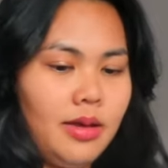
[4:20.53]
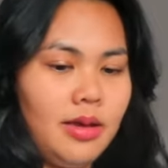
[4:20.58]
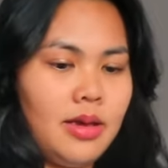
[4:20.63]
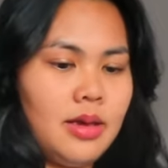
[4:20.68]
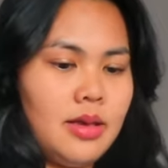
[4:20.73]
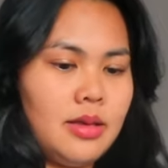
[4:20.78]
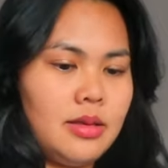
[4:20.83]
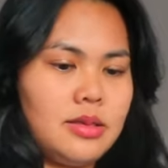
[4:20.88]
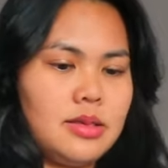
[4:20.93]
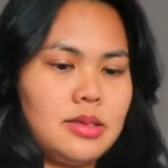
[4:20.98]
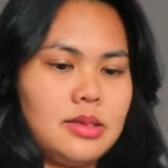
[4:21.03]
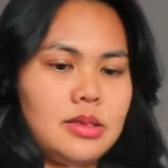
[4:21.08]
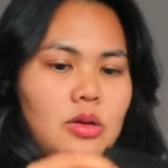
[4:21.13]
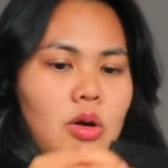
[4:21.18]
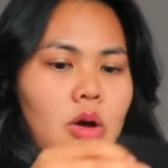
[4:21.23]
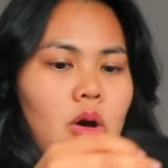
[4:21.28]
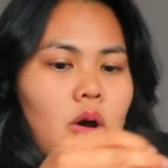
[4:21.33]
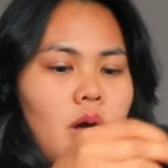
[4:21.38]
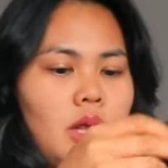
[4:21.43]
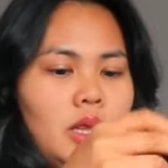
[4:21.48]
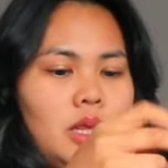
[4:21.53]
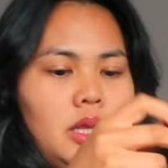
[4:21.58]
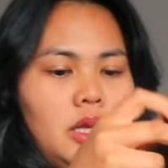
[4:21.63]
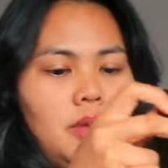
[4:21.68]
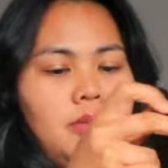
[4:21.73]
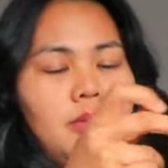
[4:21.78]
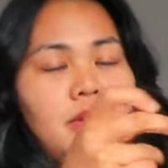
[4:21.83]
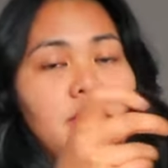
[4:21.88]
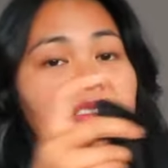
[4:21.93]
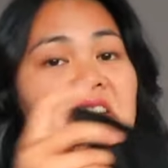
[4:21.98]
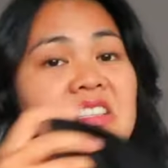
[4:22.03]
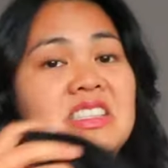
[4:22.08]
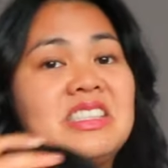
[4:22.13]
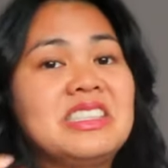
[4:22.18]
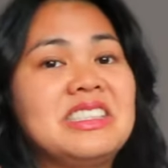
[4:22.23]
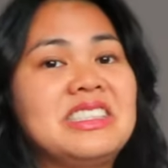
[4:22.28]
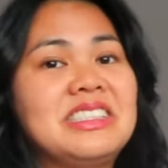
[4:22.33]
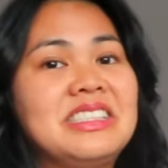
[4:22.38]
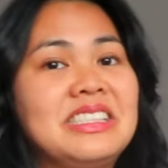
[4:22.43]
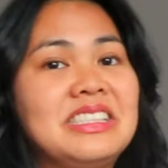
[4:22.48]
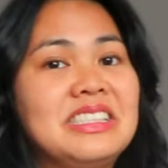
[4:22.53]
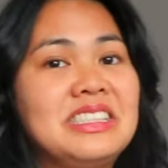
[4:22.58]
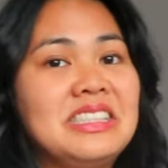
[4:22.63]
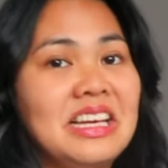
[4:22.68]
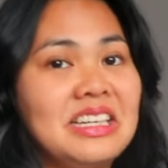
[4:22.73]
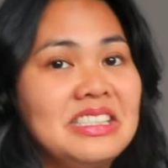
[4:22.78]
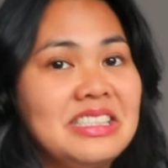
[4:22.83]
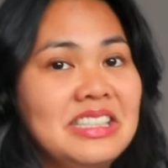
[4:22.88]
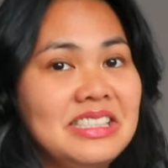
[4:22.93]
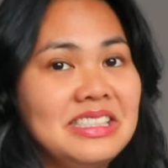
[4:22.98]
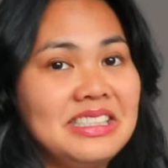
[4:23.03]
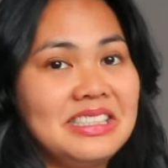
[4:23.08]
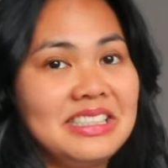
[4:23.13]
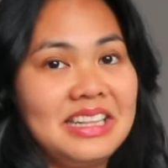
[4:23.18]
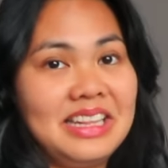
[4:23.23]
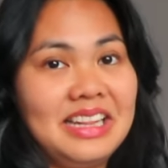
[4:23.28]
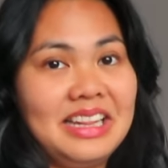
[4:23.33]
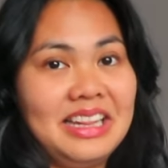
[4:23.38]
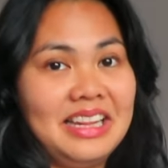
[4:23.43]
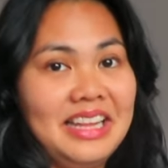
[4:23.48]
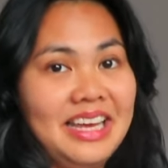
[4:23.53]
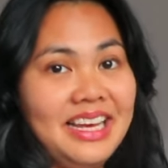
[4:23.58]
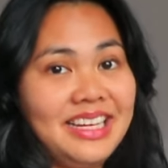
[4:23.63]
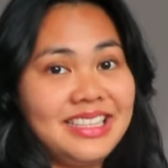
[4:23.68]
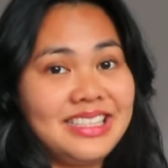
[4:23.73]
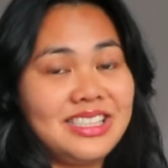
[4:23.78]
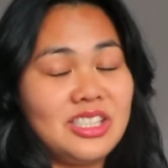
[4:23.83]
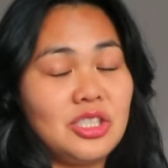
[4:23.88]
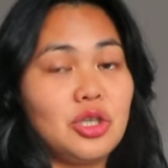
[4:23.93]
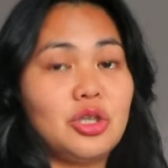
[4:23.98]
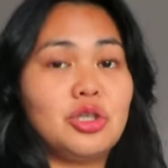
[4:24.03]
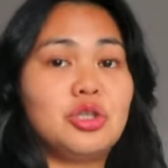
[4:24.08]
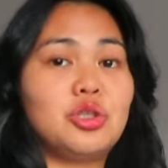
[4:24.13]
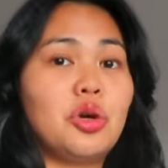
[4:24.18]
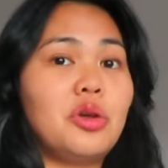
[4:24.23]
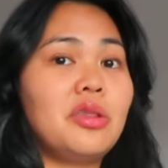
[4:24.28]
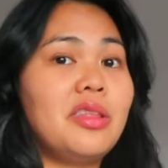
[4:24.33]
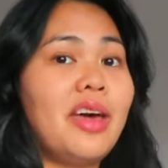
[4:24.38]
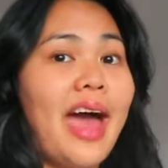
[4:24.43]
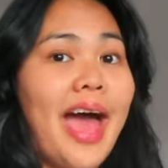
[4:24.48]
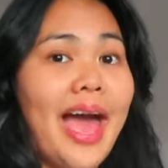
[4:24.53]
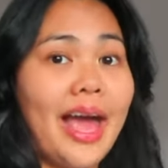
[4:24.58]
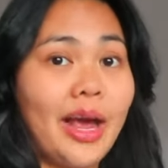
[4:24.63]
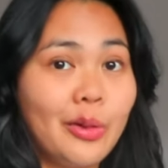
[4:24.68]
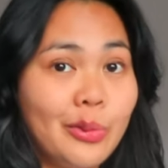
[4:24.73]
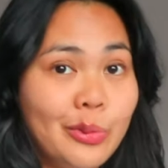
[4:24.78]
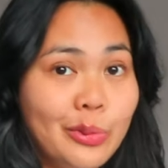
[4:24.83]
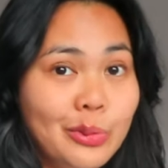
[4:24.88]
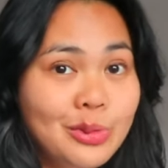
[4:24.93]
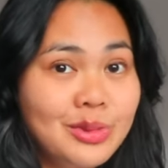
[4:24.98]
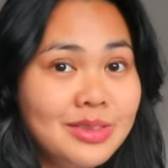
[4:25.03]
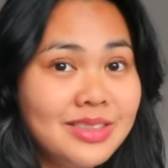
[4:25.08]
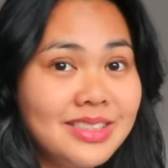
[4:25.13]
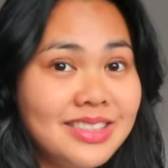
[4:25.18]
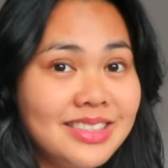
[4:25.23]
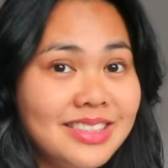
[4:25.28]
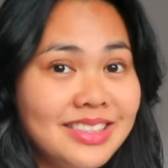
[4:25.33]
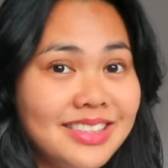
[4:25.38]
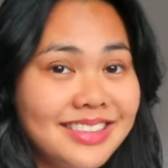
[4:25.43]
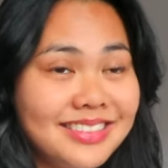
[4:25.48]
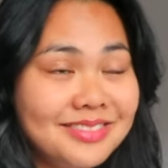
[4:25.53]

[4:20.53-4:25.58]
It's got a little bit of a sexy slit to show the ankles